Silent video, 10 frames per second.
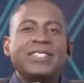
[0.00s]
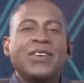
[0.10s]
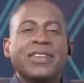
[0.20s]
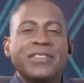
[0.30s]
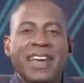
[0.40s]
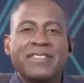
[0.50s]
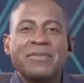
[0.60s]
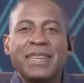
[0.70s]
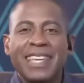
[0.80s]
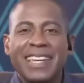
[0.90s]
it don't even have
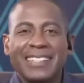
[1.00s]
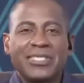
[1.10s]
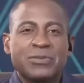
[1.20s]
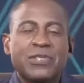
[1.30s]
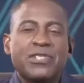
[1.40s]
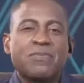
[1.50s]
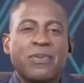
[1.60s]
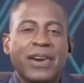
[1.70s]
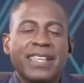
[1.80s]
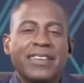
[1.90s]
to be in English, but just
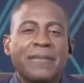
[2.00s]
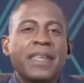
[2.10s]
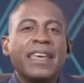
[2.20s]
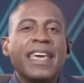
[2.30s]
bring them.